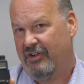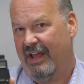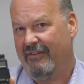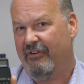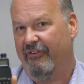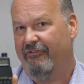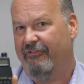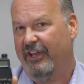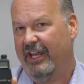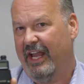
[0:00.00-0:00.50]
to
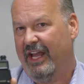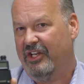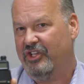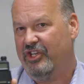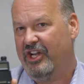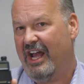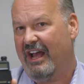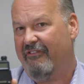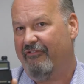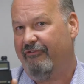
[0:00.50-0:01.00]
have a
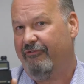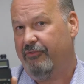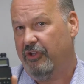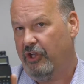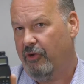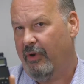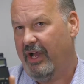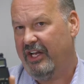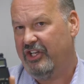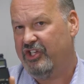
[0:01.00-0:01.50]
VHF,
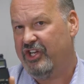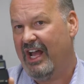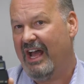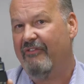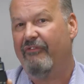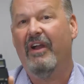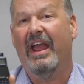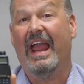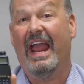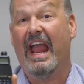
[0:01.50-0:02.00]

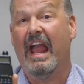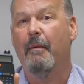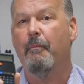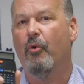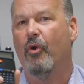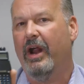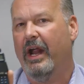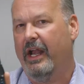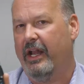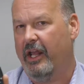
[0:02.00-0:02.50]
UHF
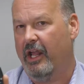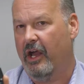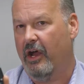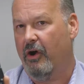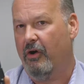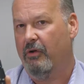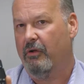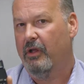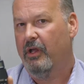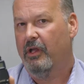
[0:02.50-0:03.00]
ham
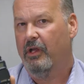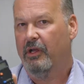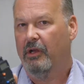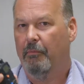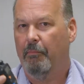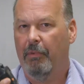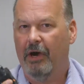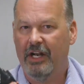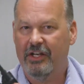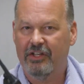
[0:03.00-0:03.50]
radio,
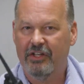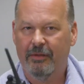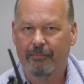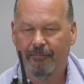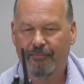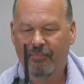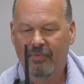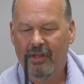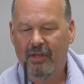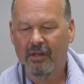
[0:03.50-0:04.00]
but
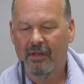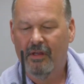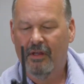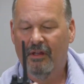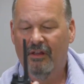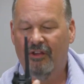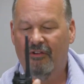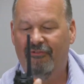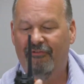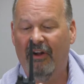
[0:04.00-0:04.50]

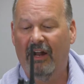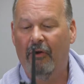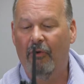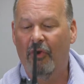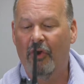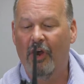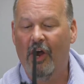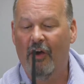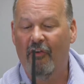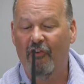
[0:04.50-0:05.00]
the
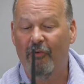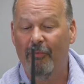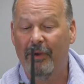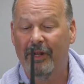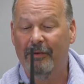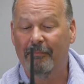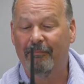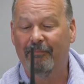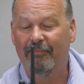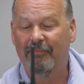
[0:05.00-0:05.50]
federal
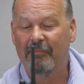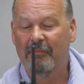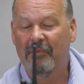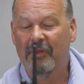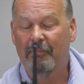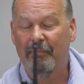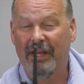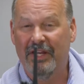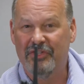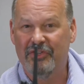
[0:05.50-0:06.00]
government
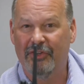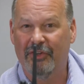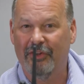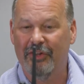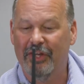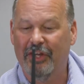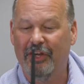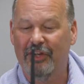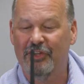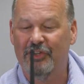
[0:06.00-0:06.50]

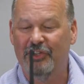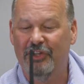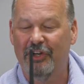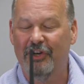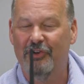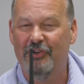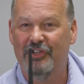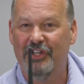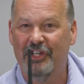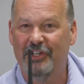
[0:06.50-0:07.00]
basically
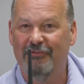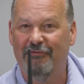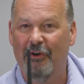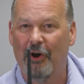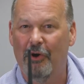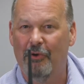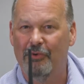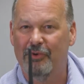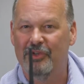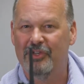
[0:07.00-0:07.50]
considers these
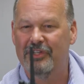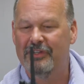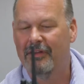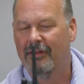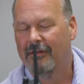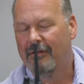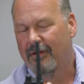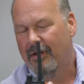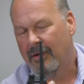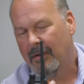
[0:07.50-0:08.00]
phones
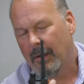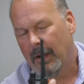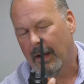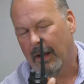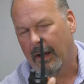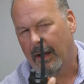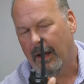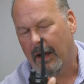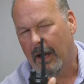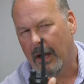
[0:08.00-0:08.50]

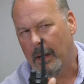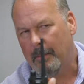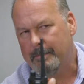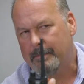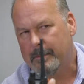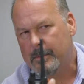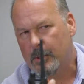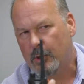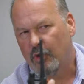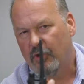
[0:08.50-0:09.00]
or
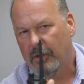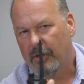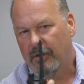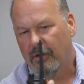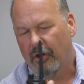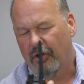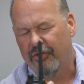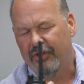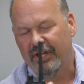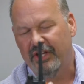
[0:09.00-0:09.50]

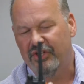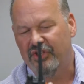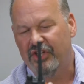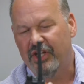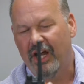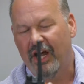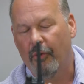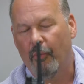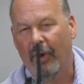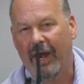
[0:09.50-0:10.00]
these
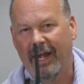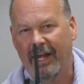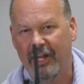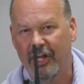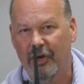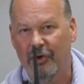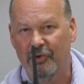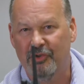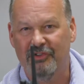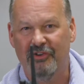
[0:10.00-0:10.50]

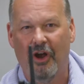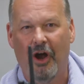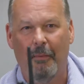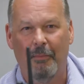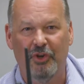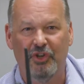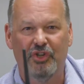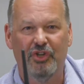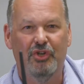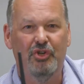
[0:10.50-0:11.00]
radios
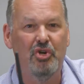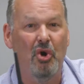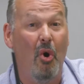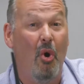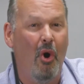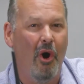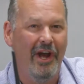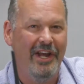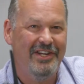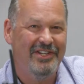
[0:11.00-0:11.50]
almost
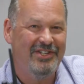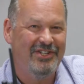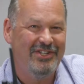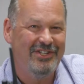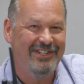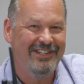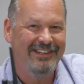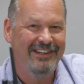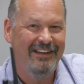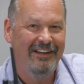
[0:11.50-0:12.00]

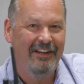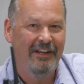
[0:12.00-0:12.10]
toys,